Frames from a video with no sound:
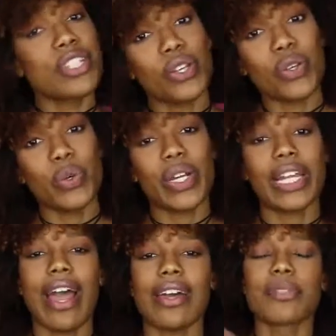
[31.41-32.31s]
two,
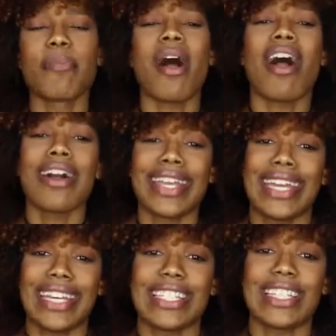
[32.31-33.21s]
it has
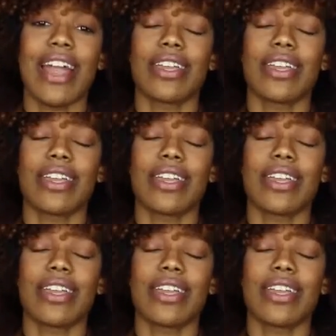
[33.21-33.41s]
pockets.